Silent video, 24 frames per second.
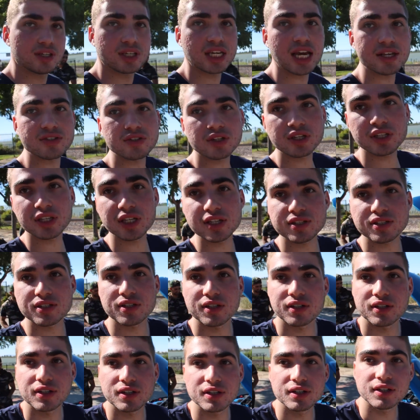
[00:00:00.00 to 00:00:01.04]
Yes, look at
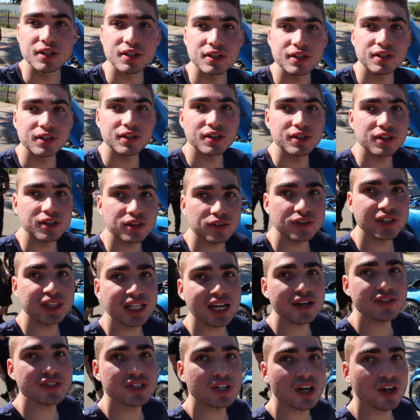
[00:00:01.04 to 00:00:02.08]
this.
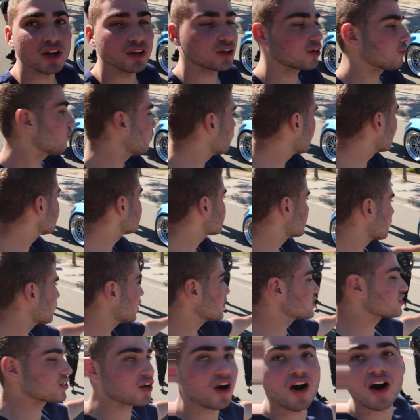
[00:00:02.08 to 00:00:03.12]
$3,000 once
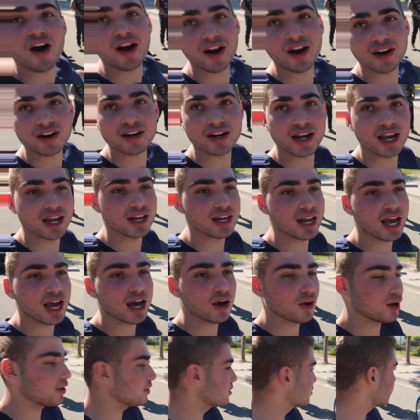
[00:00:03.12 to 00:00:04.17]
was car, and
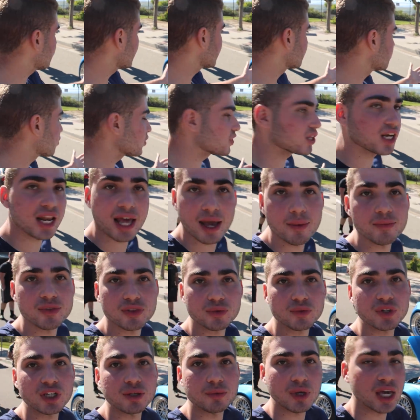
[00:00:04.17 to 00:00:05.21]
now it's worth more than an
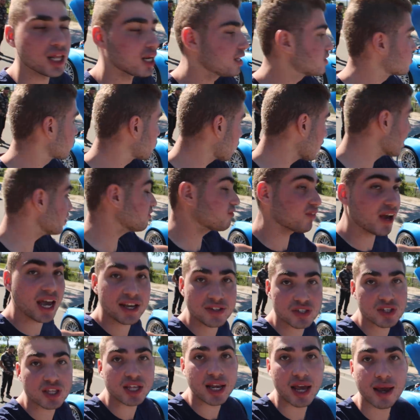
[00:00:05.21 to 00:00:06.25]
M3, and it's way
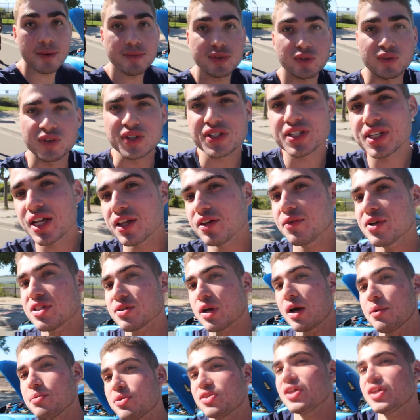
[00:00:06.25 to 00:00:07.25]
faster than an M3. This is another reason why I'm